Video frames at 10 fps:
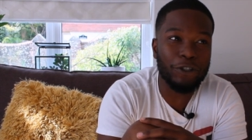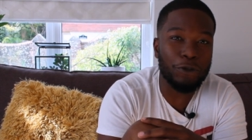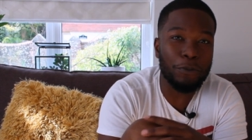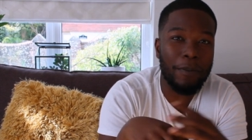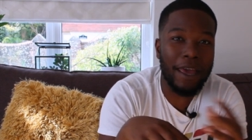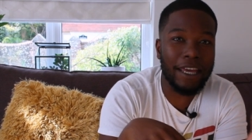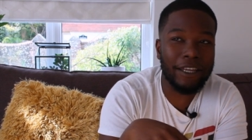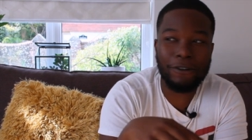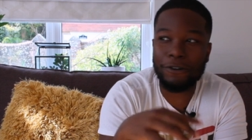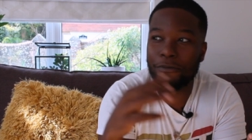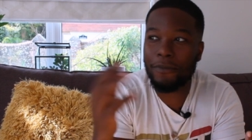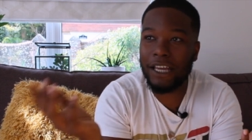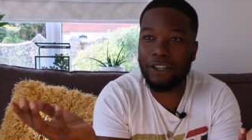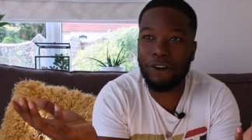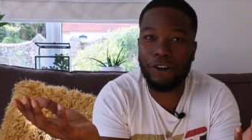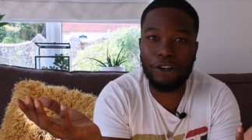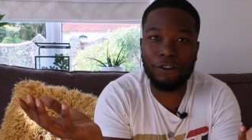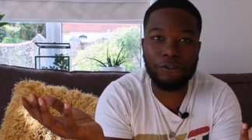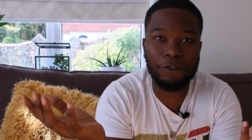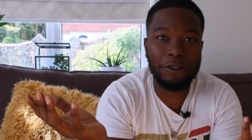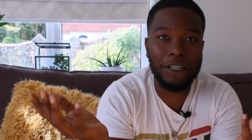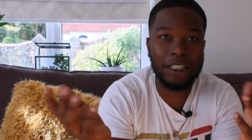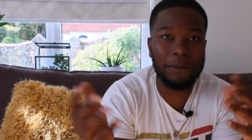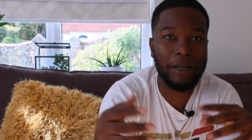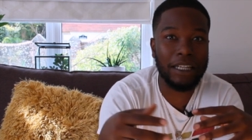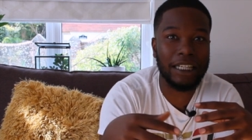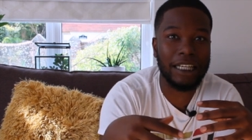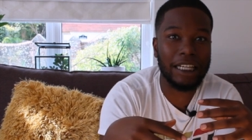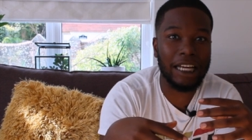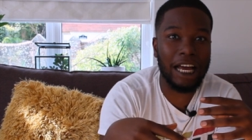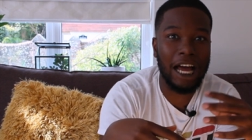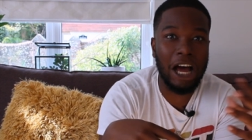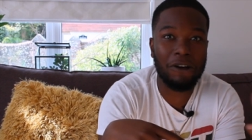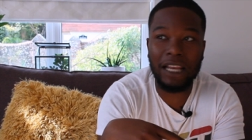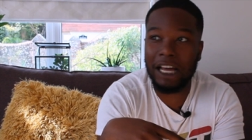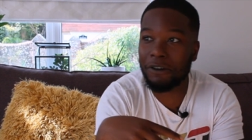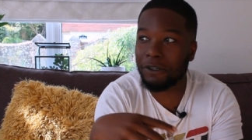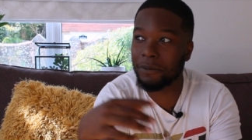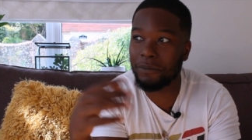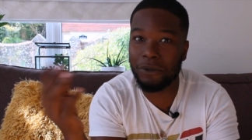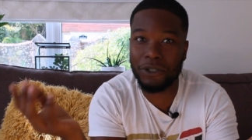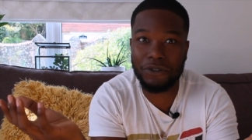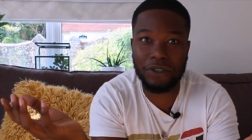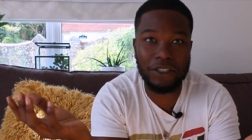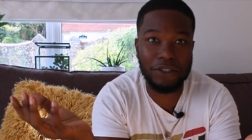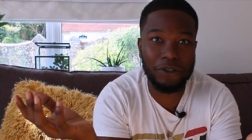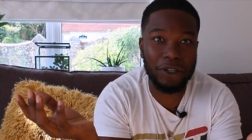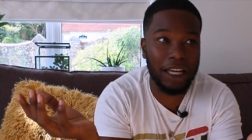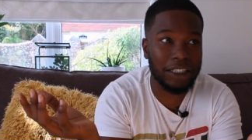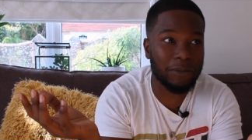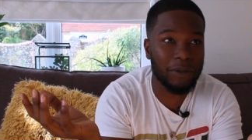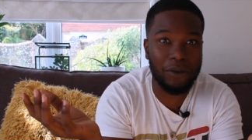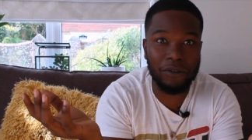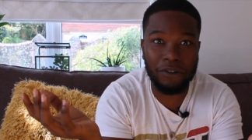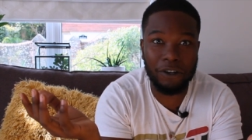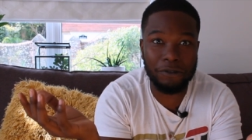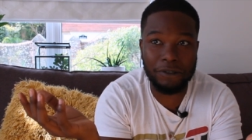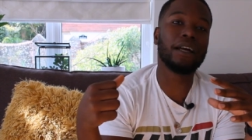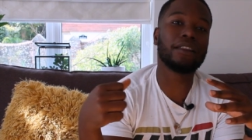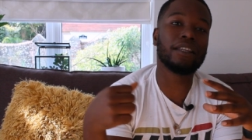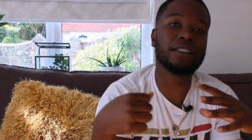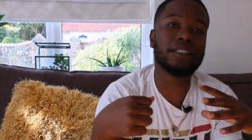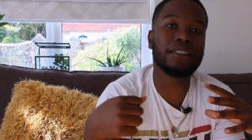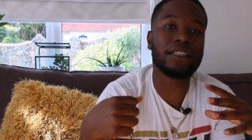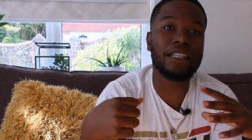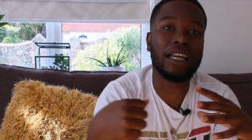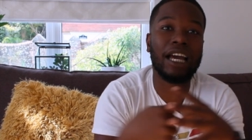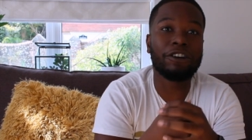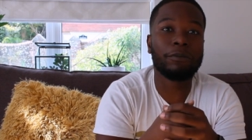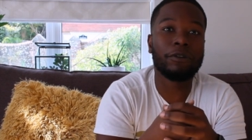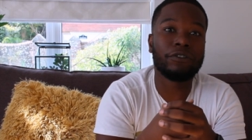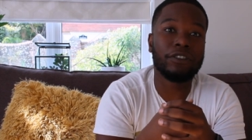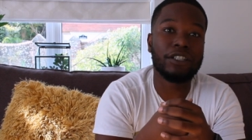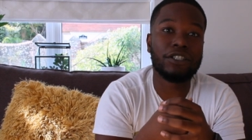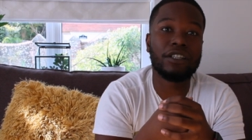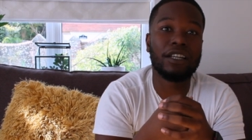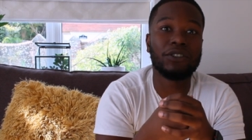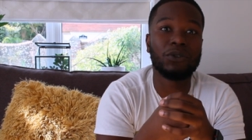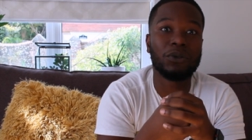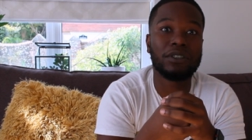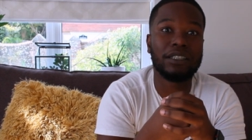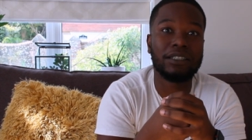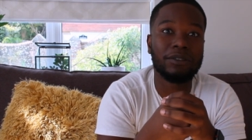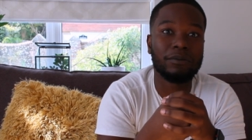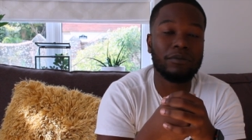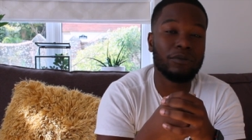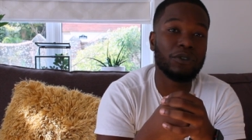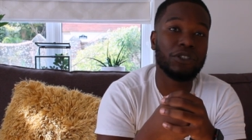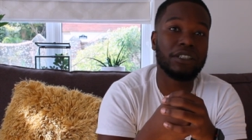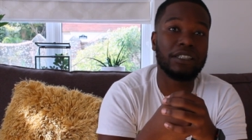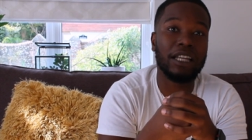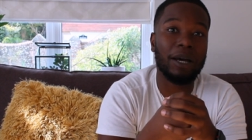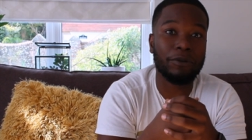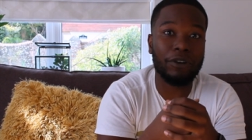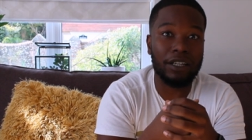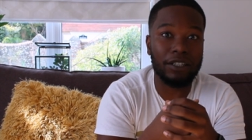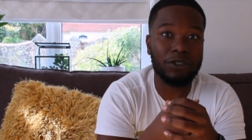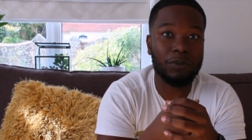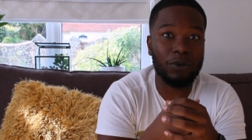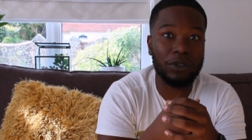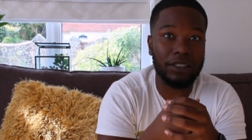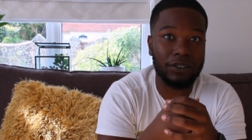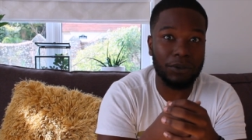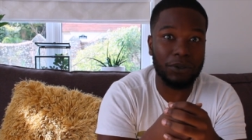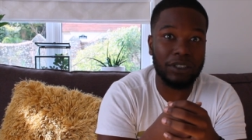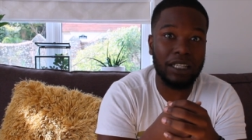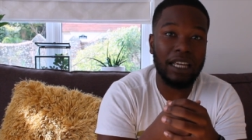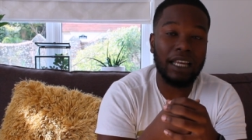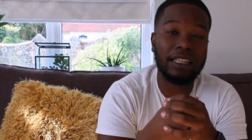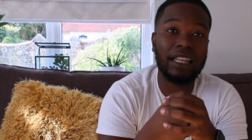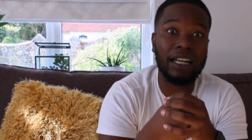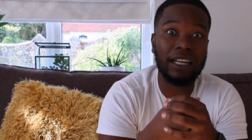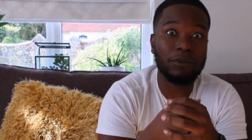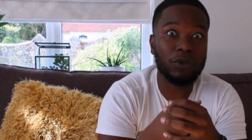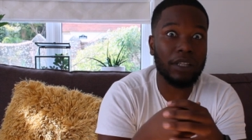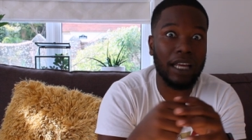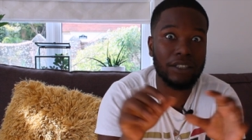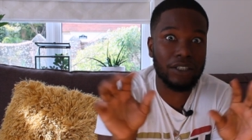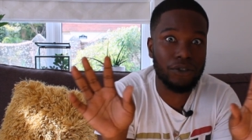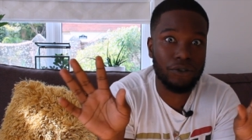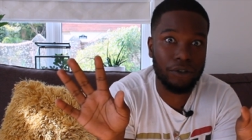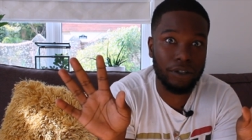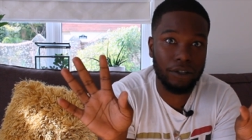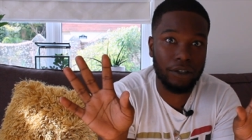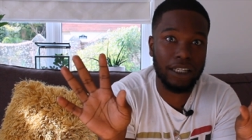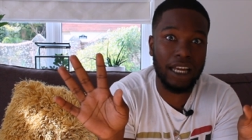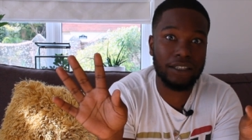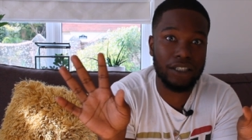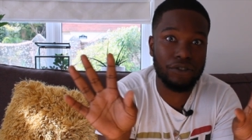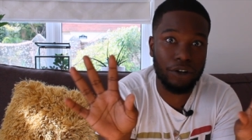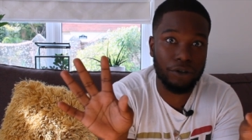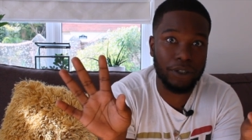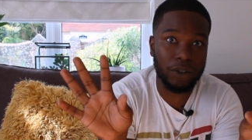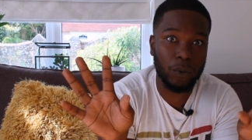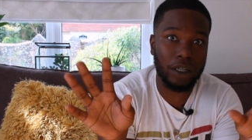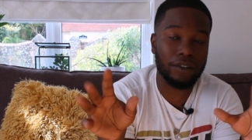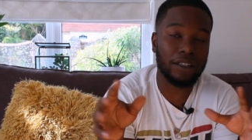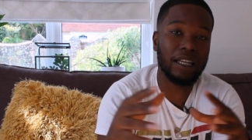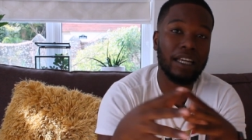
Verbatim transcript: you may or may not go for depending how loud and boisterous you like to be on the road. But this is the Akrapovic exhaust system, which is an upgraded sports exhaust that comes with anti-drone, an anti-drone as well